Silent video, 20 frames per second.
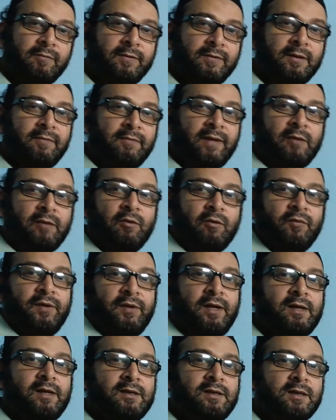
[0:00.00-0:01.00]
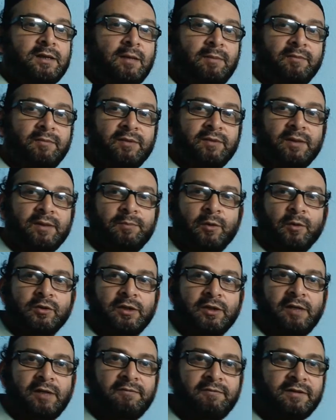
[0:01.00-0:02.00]
it. When the value of A is coming with a
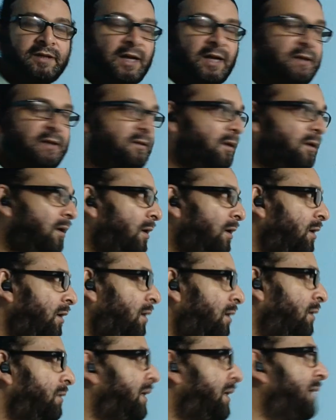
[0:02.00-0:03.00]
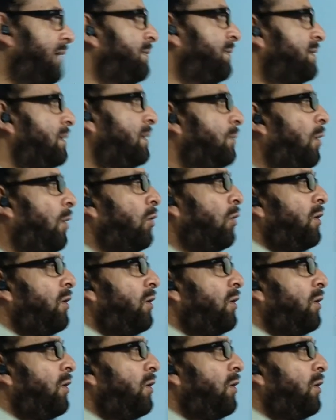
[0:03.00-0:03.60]
positive sign, that means the